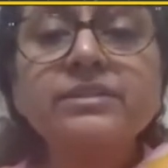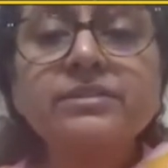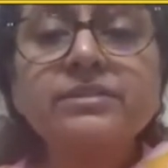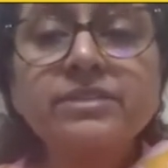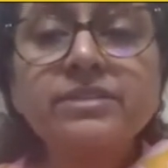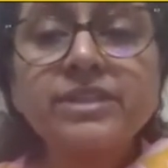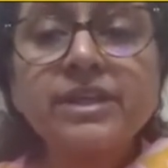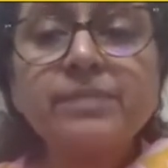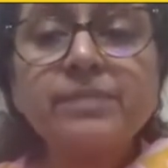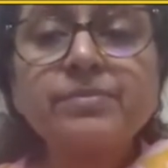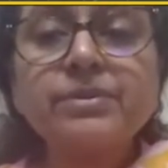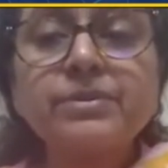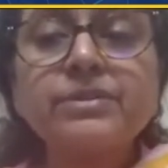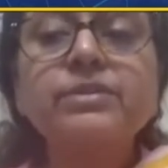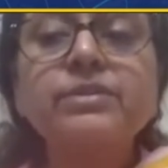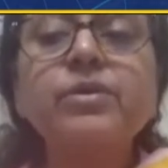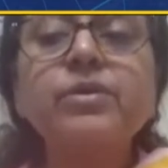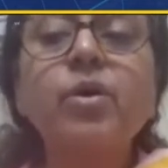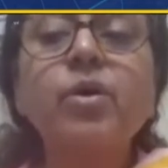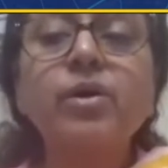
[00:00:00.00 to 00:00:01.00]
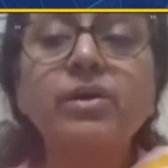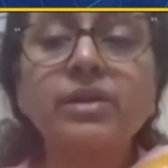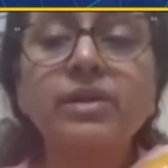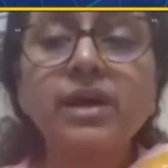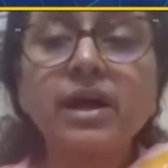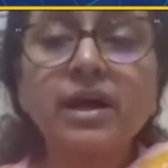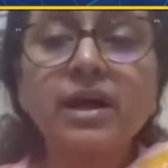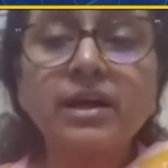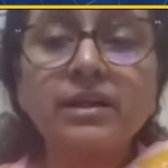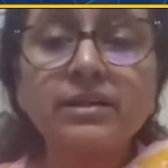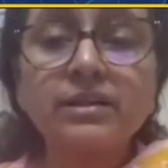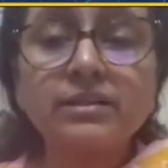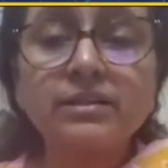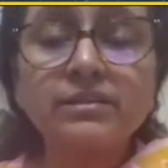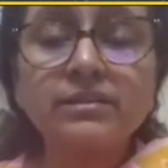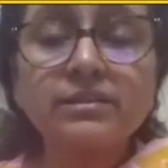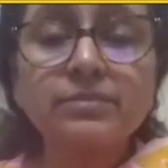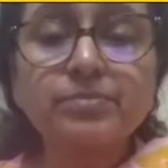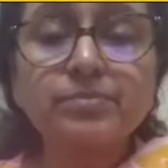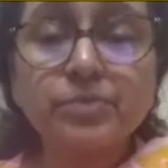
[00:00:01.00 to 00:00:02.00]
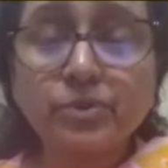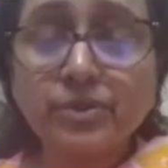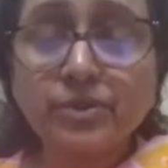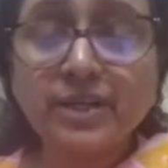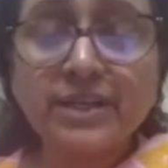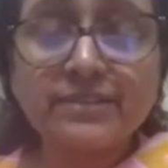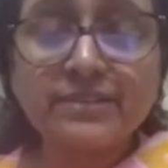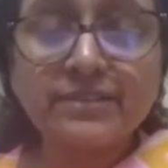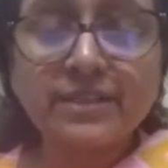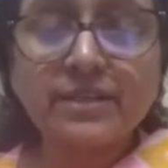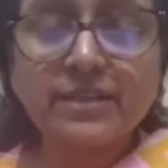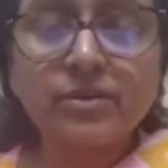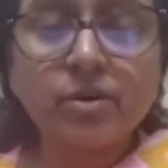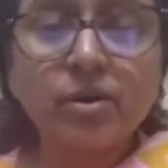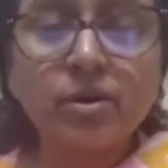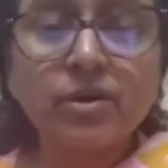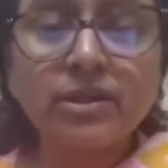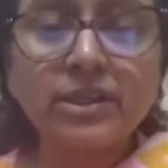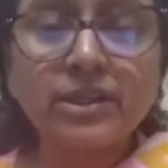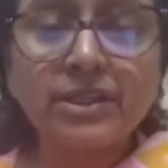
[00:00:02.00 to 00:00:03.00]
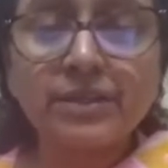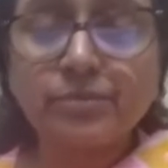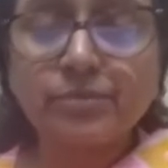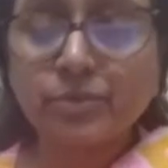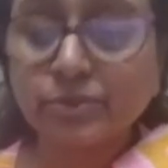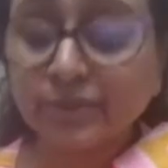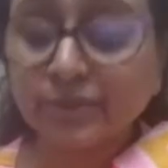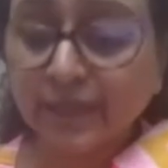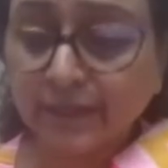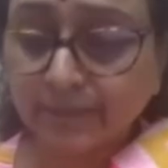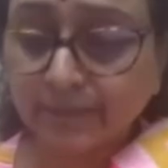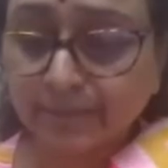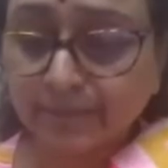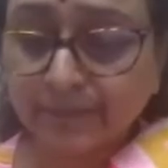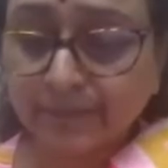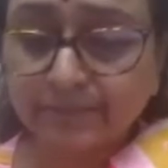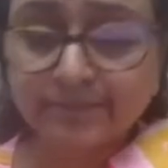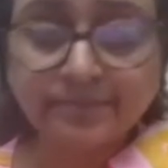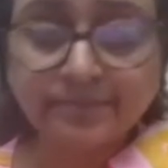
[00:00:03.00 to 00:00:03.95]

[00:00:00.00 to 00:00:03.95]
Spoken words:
stable or are progressing on chemotherapy.